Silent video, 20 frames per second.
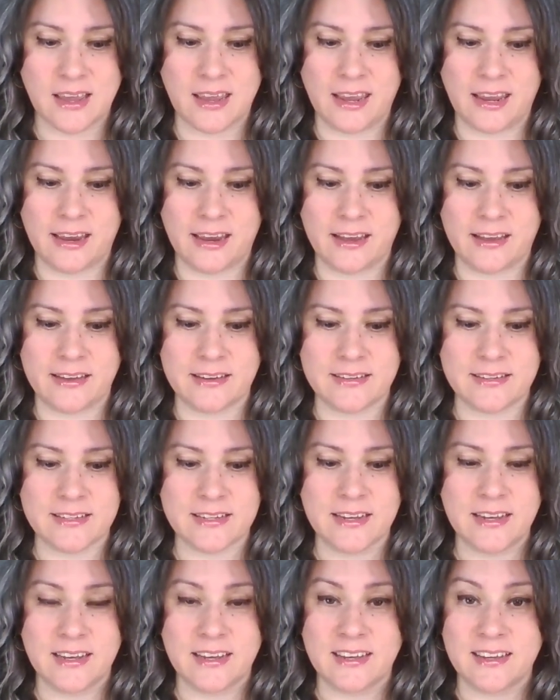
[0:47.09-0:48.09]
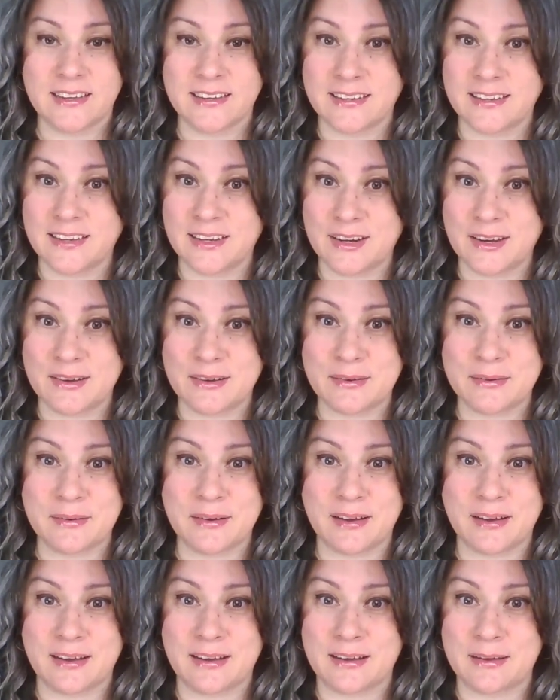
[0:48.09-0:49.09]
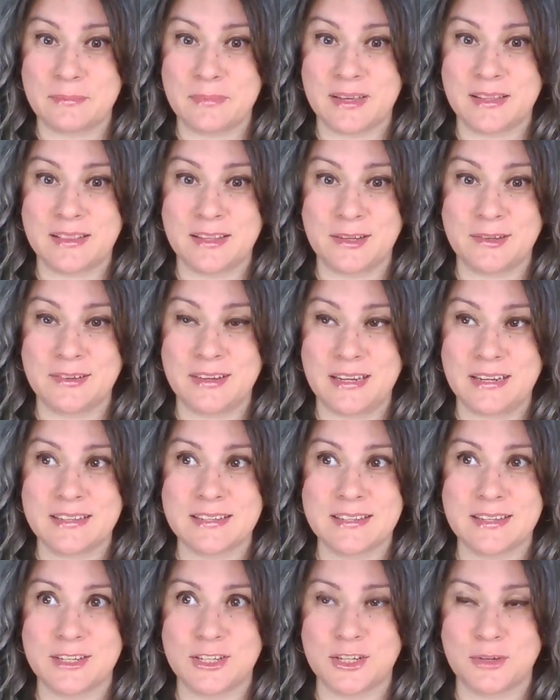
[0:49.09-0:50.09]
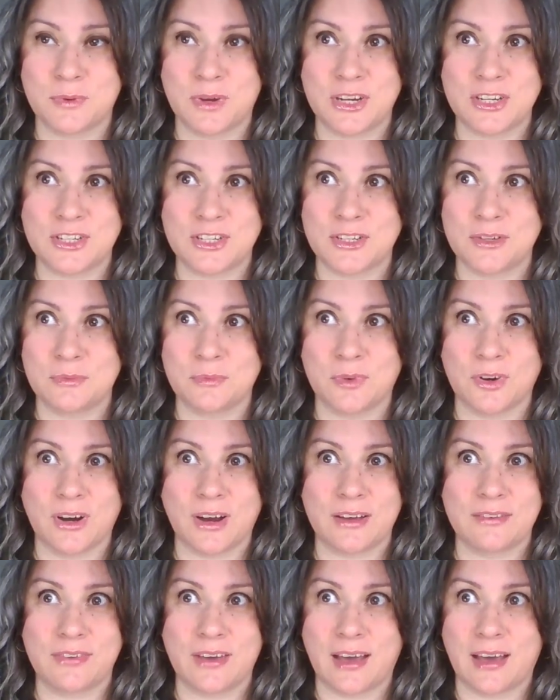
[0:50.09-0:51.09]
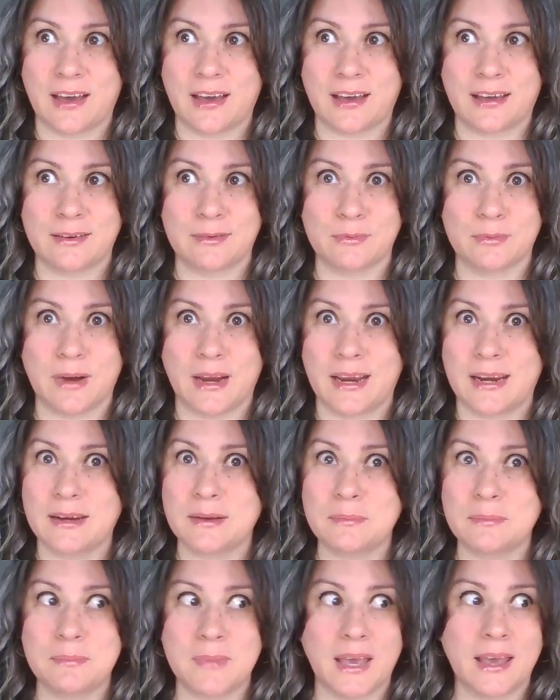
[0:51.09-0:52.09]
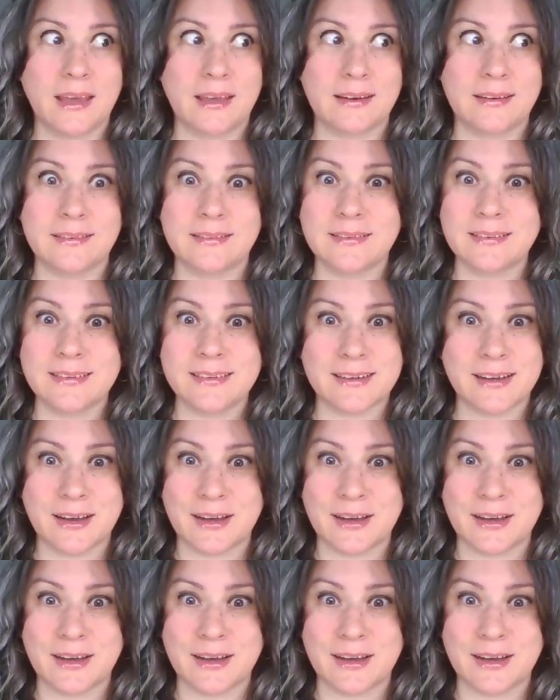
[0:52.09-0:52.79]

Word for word: And, you know, I'm in the unique situation where I've had random men